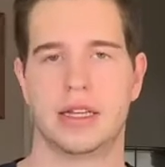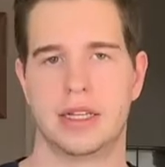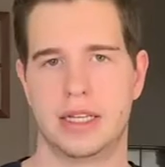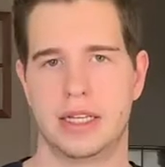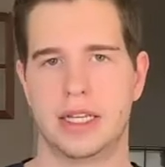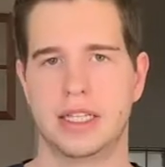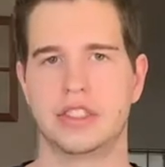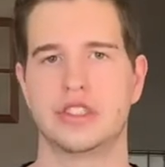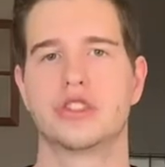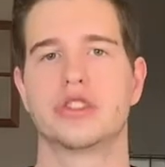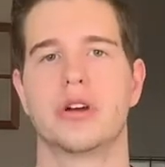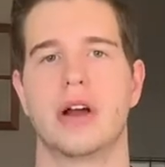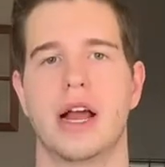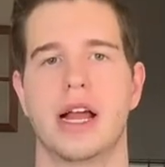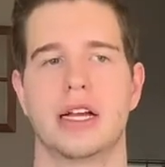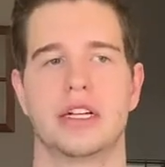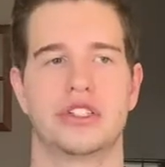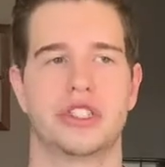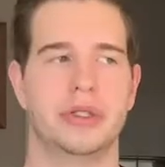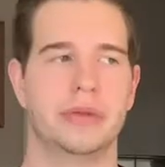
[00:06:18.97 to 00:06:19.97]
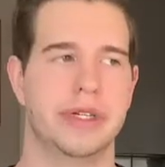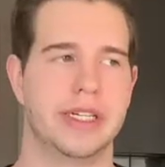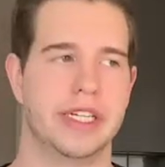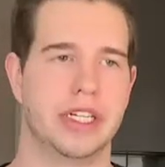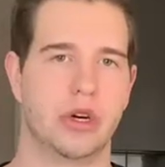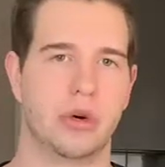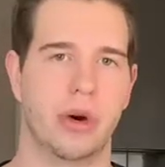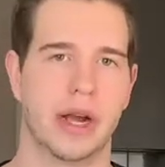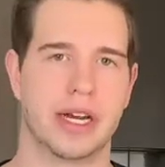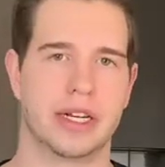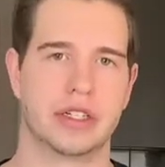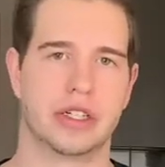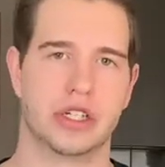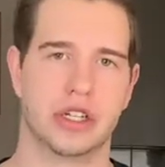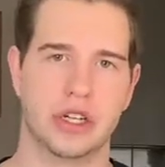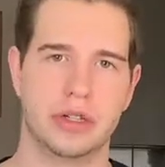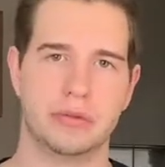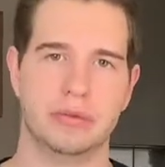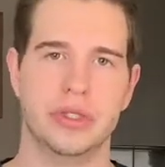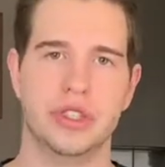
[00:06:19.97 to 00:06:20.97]
He's trying to equate
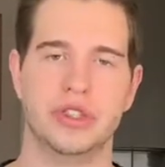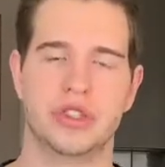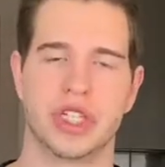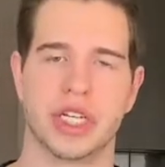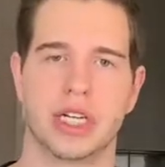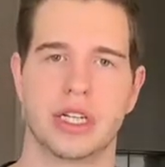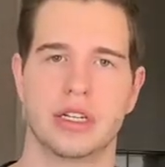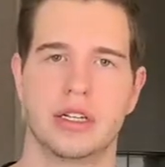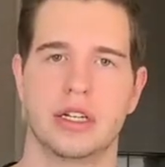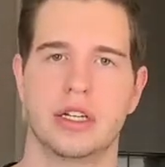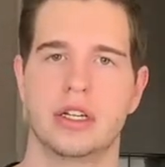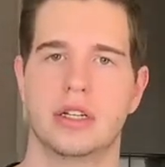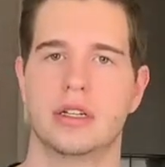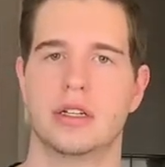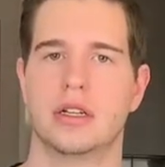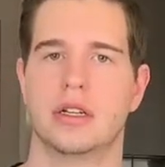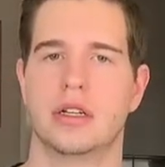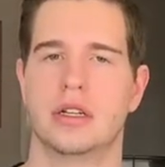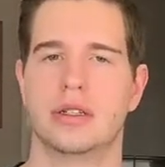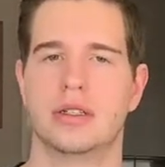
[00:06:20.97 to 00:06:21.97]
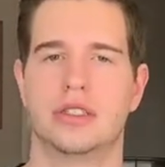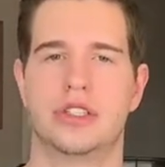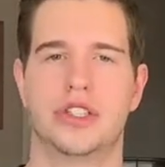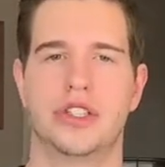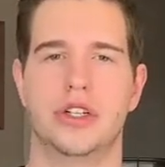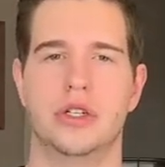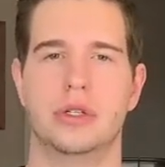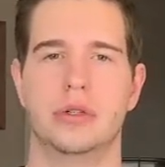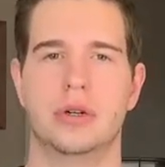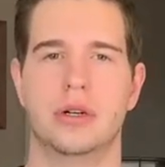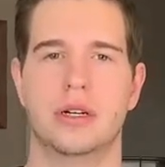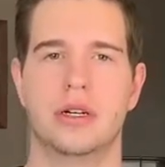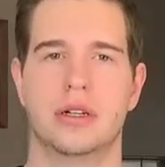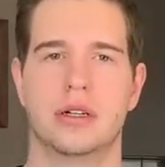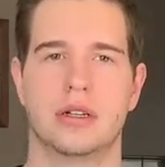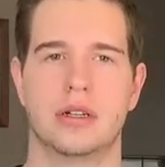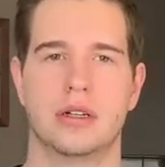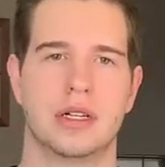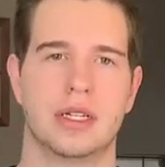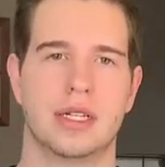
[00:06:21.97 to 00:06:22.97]
good music to
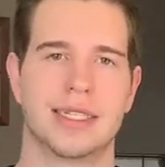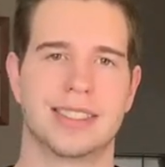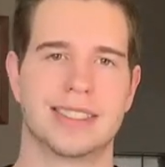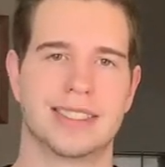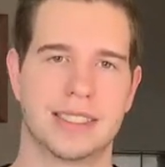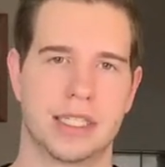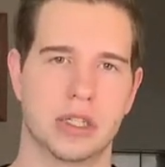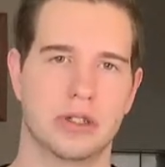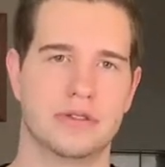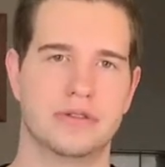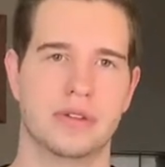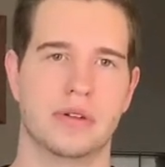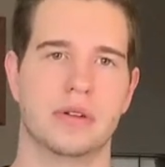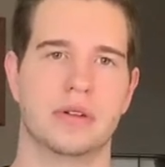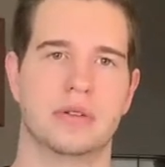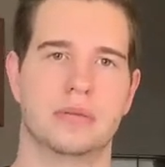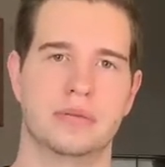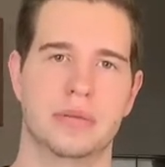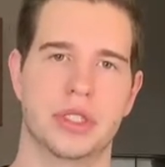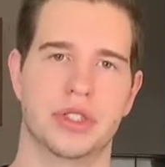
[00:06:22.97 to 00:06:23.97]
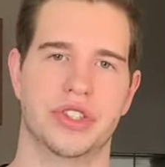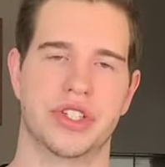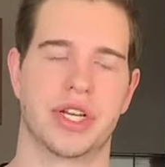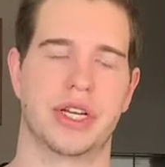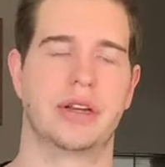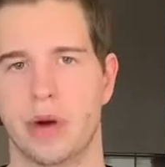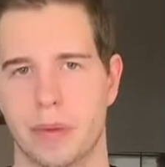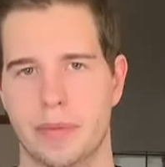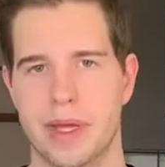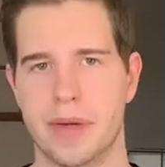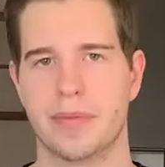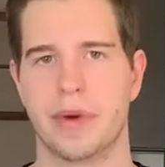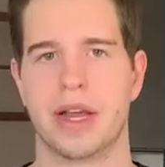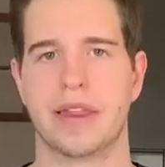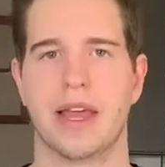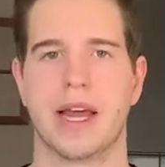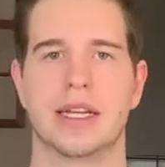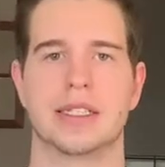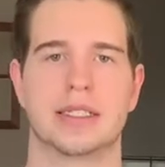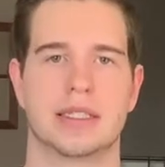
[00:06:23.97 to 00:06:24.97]
skillful music. What I mean by
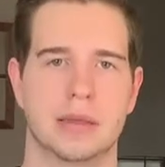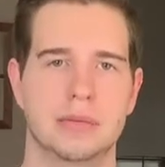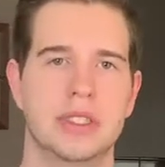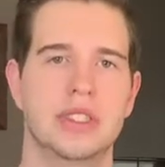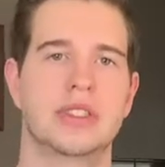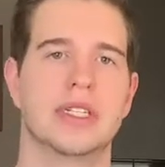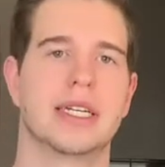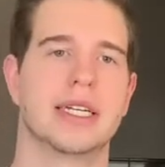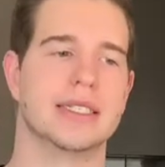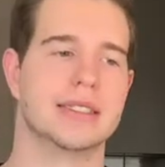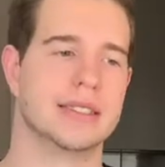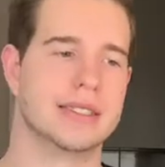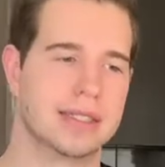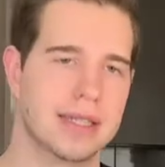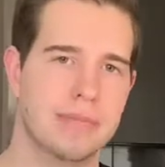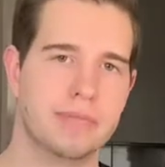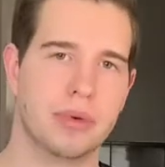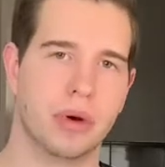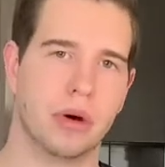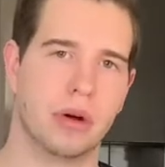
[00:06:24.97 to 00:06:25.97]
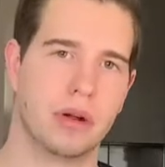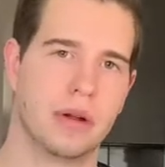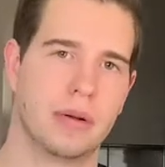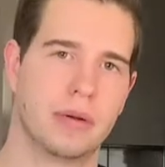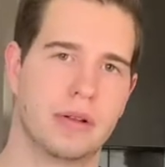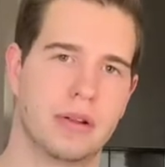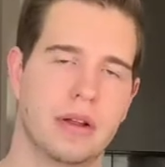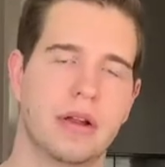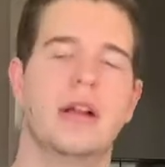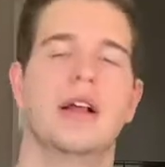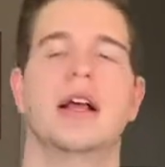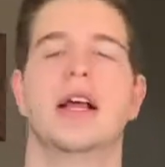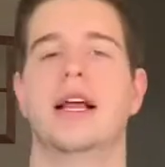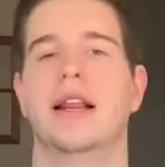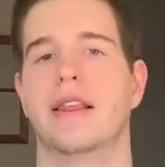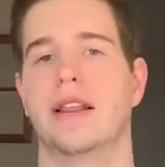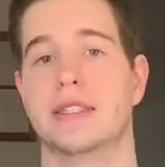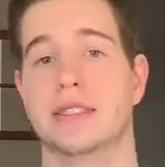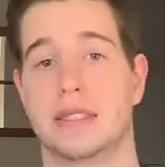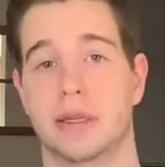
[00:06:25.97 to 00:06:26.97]
that is some music is simple,
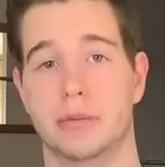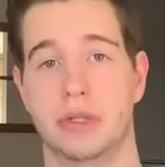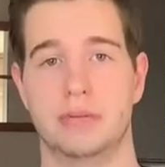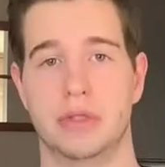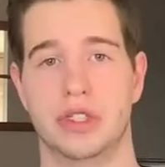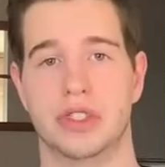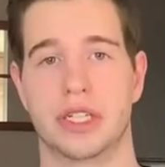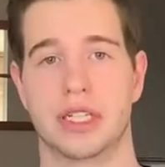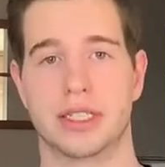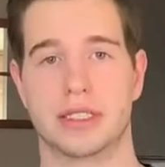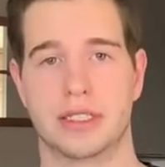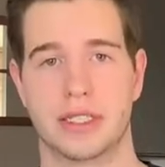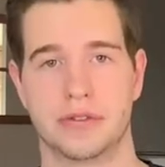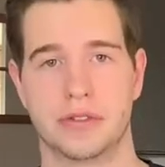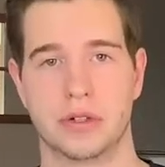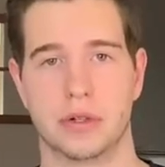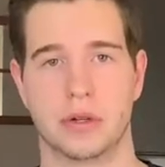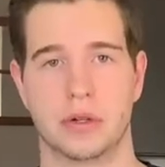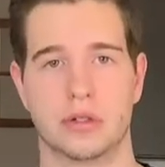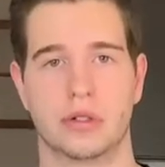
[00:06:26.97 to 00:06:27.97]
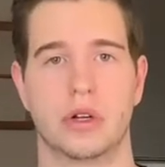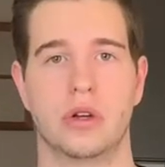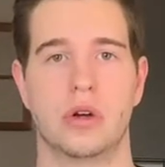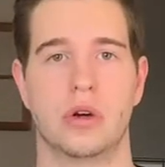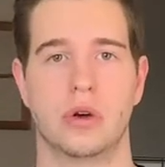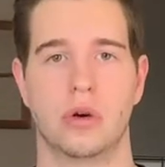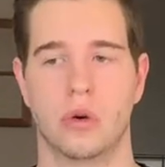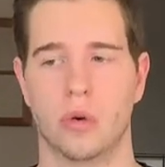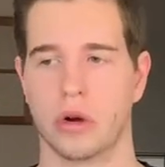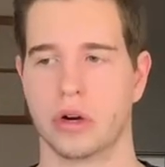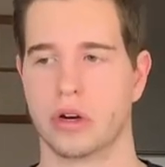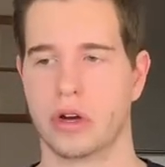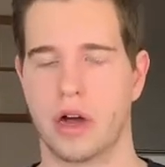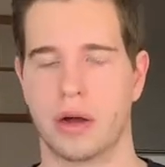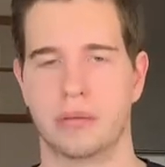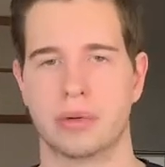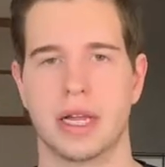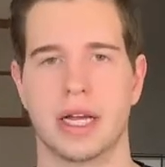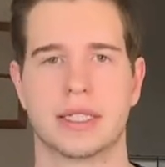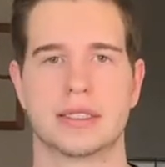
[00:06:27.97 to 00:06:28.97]
and then some music is difficult or
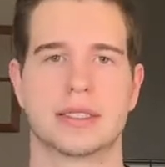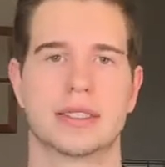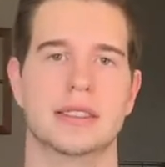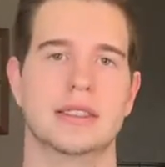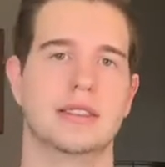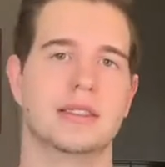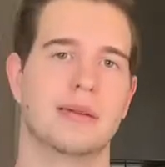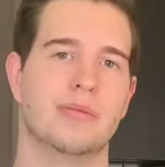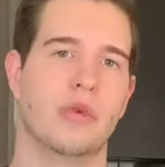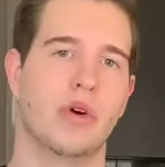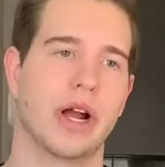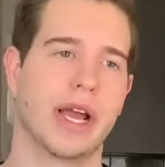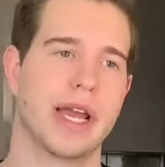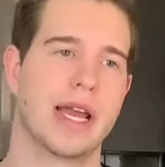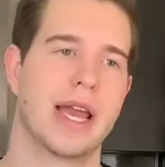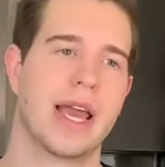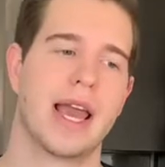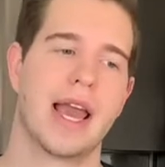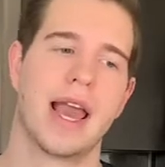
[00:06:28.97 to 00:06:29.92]
complex in some way.